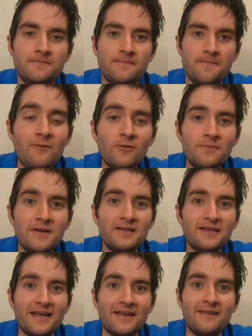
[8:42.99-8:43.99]
That would be
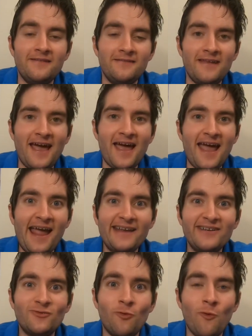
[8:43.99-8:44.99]
like
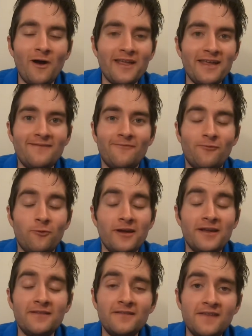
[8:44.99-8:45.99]
adding 20
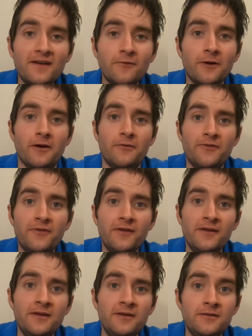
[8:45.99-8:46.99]
freaking zeros
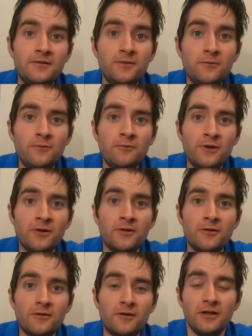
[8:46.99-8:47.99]
to
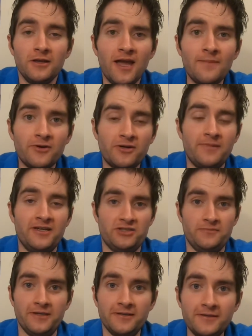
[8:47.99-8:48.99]
your kilometer
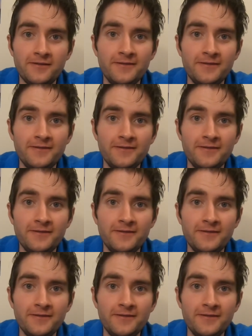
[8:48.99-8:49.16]
measurement.